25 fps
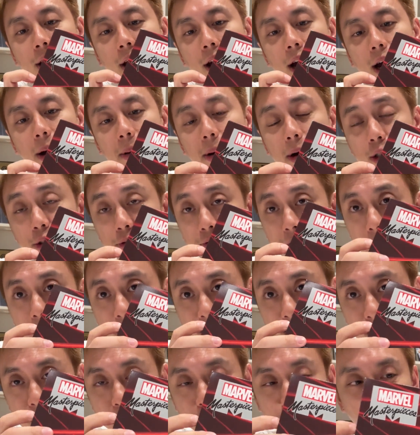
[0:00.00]
I was very
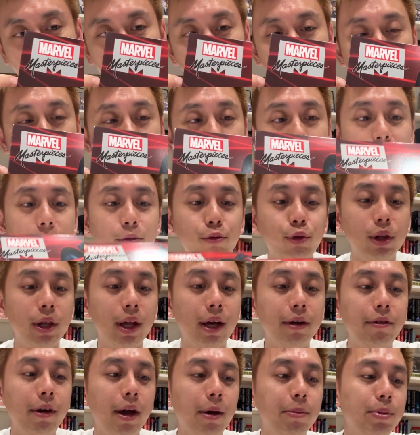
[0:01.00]
excited to open and real
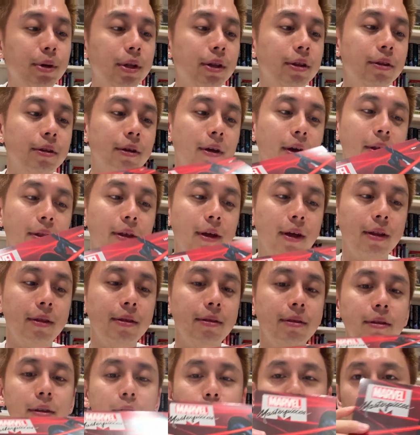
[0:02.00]
life happened and then
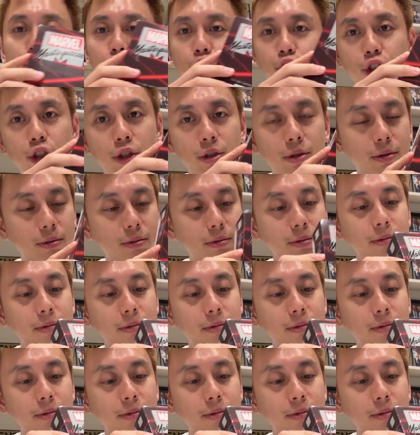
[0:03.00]
it was just